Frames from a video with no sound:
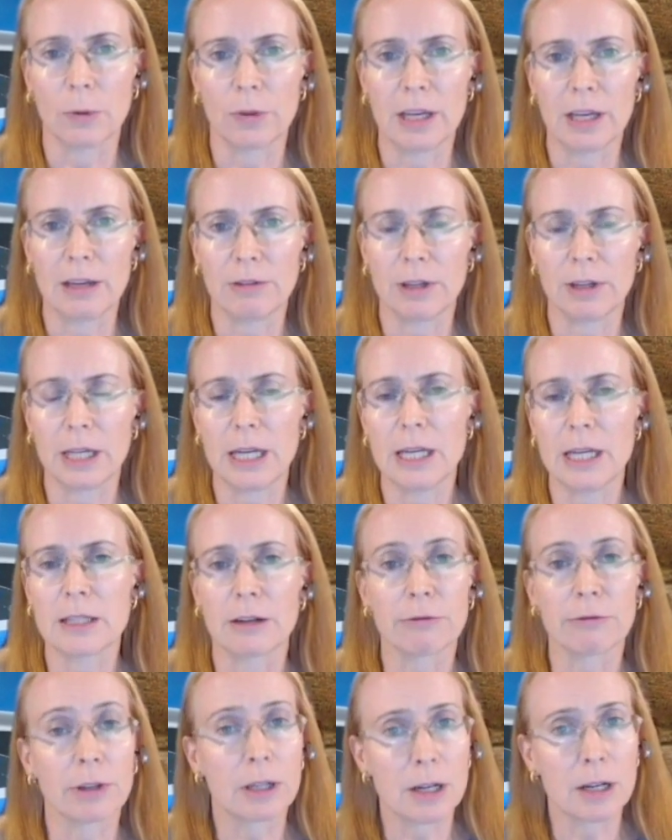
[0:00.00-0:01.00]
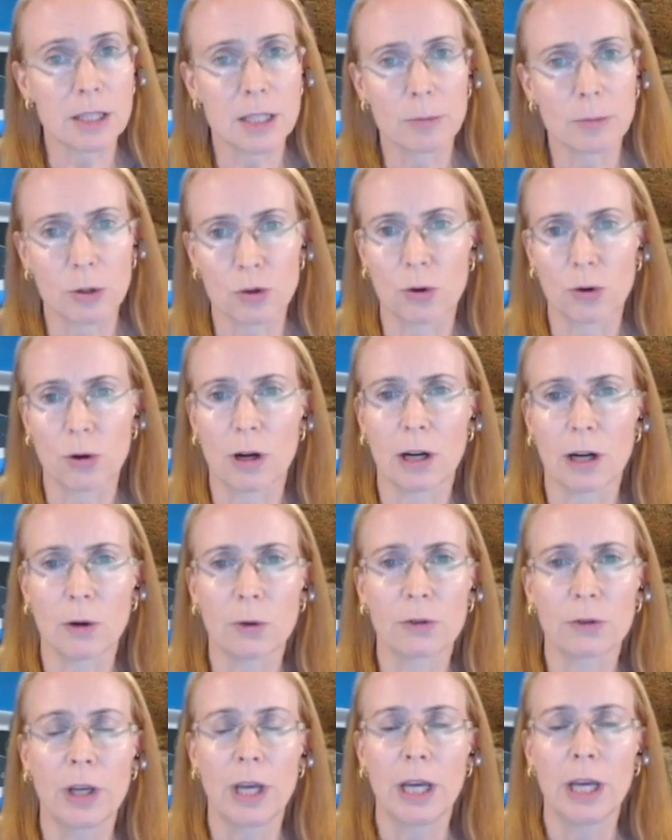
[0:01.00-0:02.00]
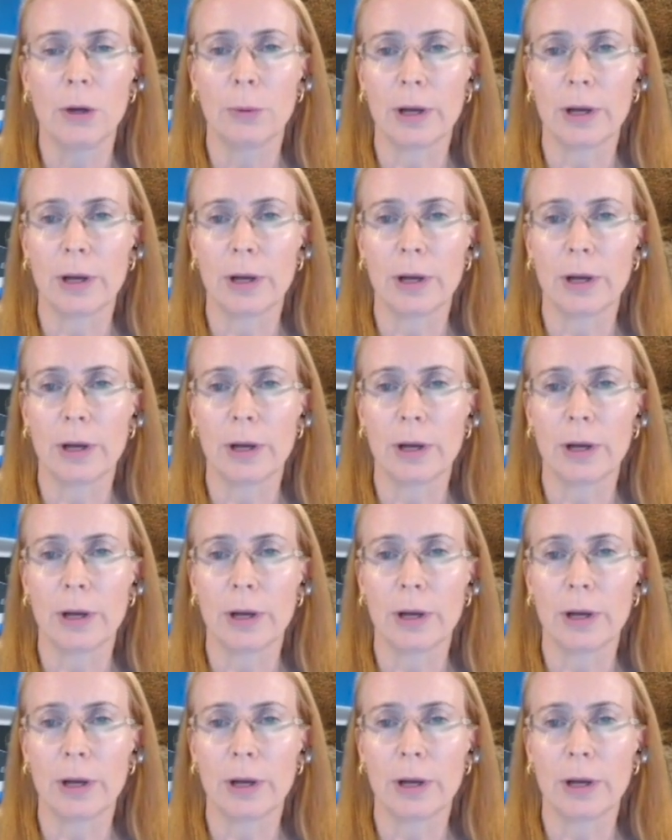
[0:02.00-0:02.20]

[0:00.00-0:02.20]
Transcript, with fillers: with EVs and for customer trials.